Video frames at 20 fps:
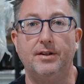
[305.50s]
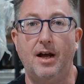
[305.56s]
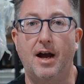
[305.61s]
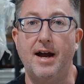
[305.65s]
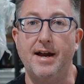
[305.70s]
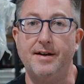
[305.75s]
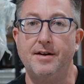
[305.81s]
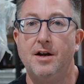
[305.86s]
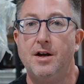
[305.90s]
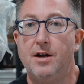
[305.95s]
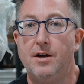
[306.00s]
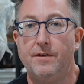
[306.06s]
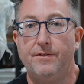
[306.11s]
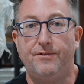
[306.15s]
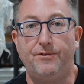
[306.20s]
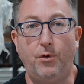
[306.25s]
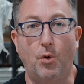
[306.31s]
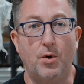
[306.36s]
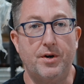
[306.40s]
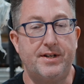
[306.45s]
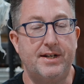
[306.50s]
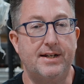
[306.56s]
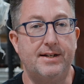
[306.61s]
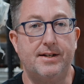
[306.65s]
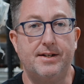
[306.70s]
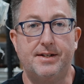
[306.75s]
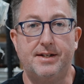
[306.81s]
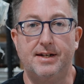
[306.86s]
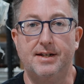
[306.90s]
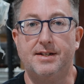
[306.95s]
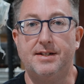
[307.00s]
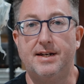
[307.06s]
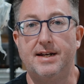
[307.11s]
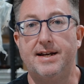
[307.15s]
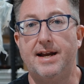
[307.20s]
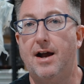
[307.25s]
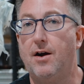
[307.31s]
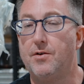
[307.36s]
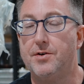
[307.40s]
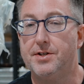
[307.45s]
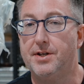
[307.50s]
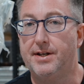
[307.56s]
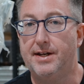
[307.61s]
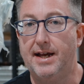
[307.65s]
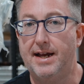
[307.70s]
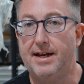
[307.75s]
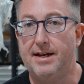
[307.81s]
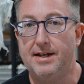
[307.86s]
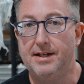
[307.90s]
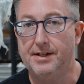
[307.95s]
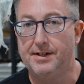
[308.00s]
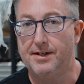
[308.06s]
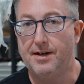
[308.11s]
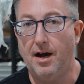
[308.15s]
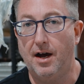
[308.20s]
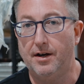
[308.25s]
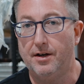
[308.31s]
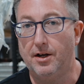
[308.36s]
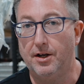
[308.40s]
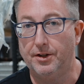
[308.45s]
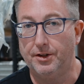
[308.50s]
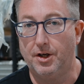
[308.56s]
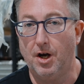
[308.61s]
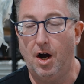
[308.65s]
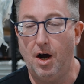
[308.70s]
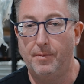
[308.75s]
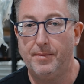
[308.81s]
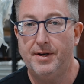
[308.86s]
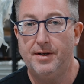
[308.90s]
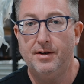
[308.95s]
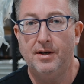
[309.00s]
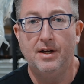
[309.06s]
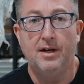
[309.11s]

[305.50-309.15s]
light. 14 to 16 hours a day is not uncommon,